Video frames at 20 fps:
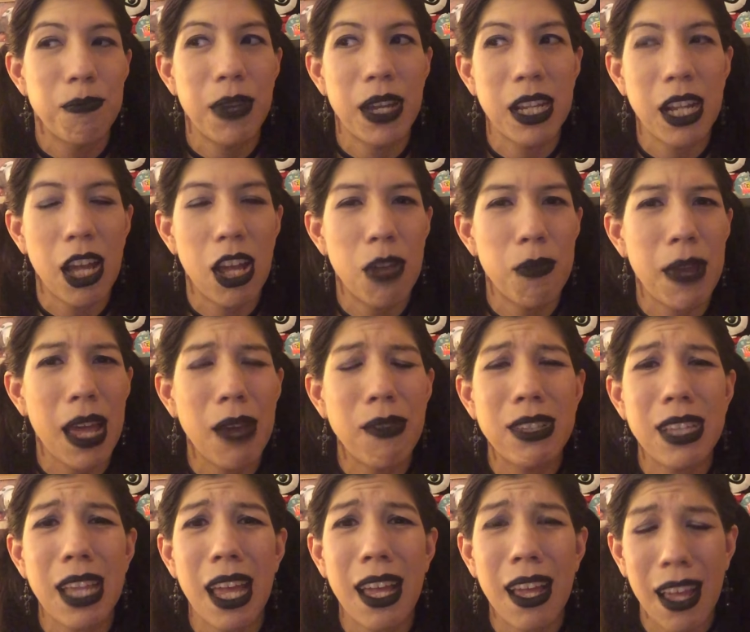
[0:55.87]
But
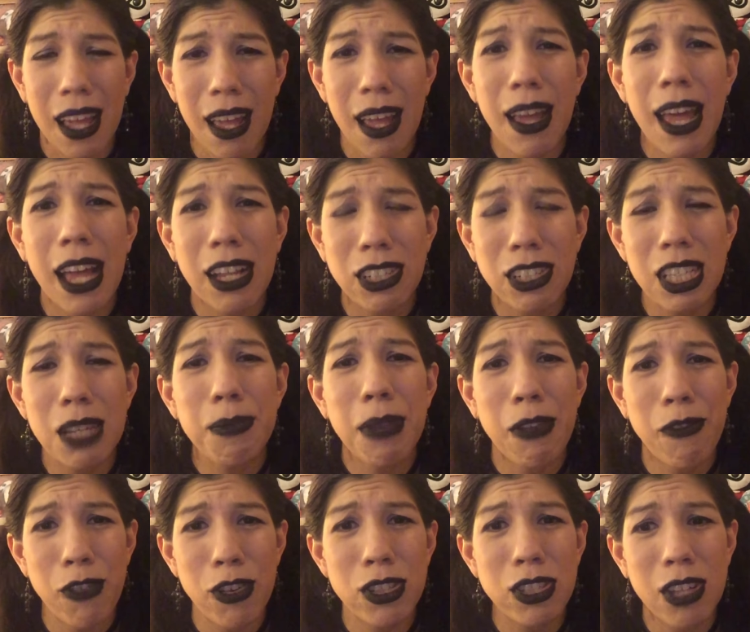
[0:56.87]
actually
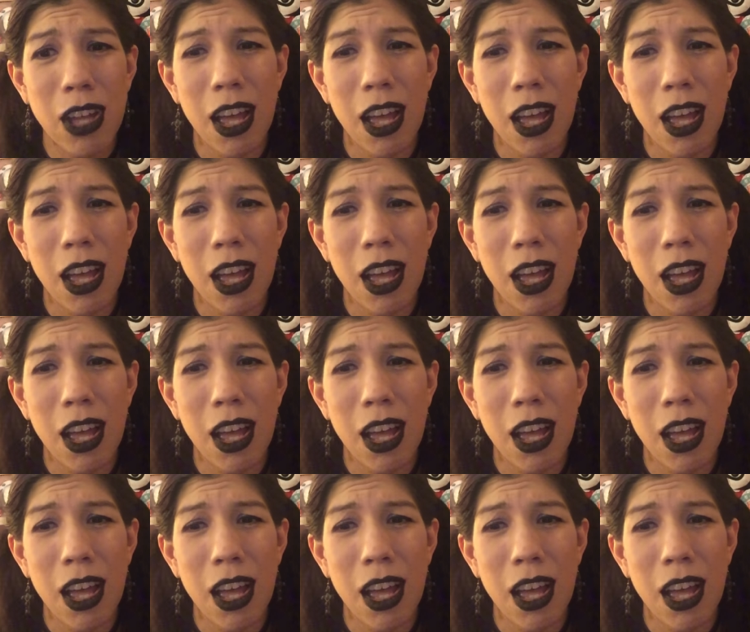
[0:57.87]
my first